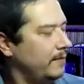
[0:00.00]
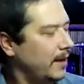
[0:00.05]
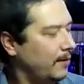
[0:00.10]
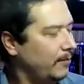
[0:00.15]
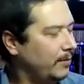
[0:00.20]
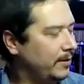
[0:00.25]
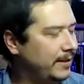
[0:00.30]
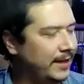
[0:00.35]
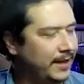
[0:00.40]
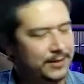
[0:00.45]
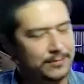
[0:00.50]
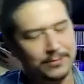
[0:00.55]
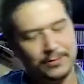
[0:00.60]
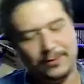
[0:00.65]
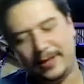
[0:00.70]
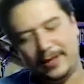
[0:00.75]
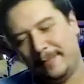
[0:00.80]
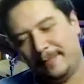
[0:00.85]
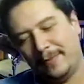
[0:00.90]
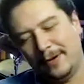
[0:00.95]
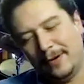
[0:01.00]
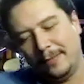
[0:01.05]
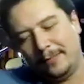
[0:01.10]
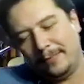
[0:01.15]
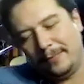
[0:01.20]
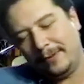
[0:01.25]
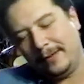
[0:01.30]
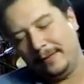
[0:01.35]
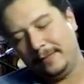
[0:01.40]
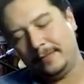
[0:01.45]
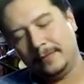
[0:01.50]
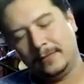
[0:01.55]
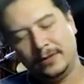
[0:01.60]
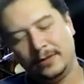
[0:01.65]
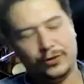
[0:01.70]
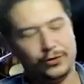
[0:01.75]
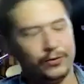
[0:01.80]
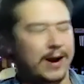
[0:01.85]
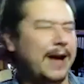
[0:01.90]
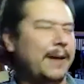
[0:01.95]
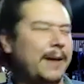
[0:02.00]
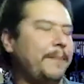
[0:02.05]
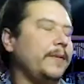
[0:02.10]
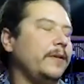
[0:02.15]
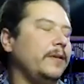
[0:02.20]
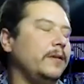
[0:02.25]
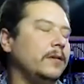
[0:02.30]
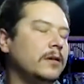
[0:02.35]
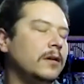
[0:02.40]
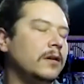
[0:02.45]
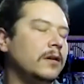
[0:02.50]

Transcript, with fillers: nowadays with hip hop and trap, and